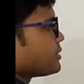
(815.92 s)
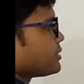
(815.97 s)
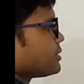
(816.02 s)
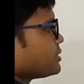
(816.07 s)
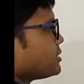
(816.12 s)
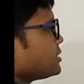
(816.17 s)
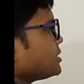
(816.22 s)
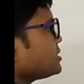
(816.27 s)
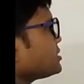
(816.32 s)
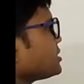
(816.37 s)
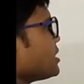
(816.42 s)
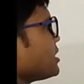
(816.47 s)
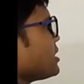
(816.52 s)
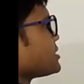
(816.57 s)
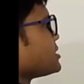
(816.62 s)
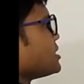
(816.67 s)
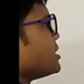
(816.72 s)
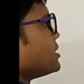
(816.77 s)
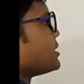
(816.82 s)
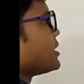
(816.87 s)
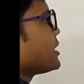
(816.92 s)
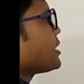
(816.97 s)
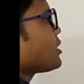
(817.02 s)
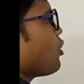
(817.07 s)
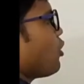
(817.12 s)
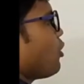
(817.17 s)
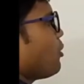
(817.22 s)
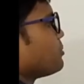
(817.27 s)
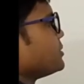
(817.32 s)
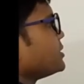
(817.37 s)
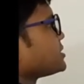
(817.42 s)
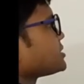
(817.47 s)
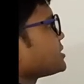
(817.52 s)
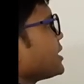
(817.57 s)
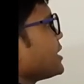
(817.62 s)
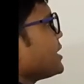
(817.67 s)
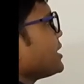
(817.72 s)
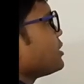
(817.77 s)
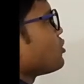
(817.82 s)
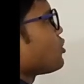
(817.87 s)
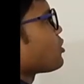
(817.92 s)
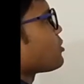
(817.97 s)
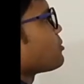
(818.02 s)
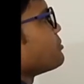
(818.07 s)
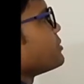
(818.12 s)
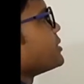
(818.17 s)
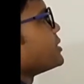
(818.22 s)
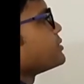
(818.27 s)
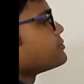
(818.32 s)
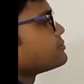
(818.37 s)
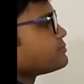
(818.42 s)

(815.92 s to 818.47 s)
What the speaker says: This is the resultant of this A dot B.